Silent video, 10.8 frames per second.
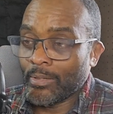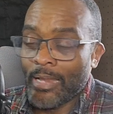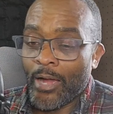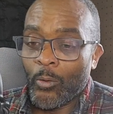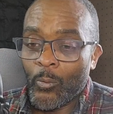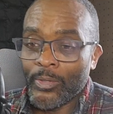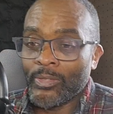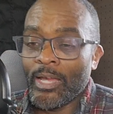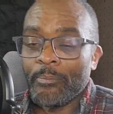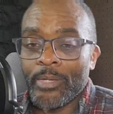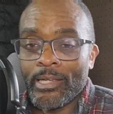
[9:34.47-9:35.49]
Now, with
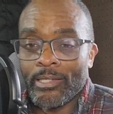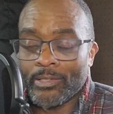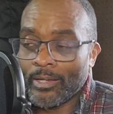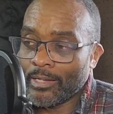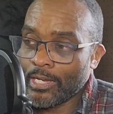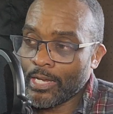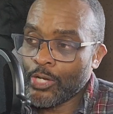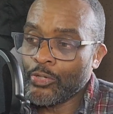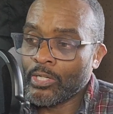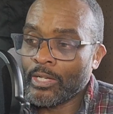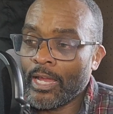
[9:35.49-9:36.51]
that being said,
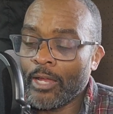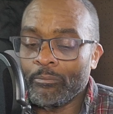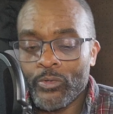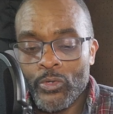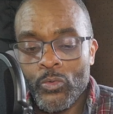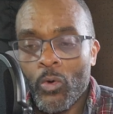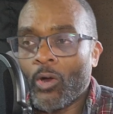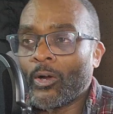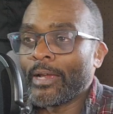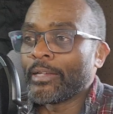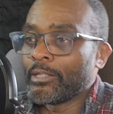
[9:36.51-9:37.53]
each game you
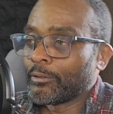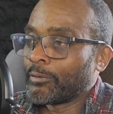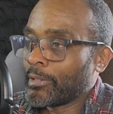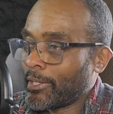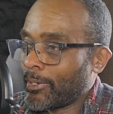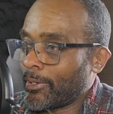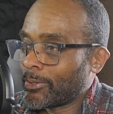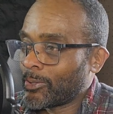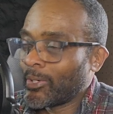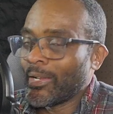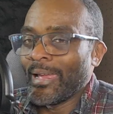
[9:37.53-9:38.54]
are a different
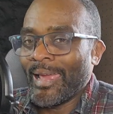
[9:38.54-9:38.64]
character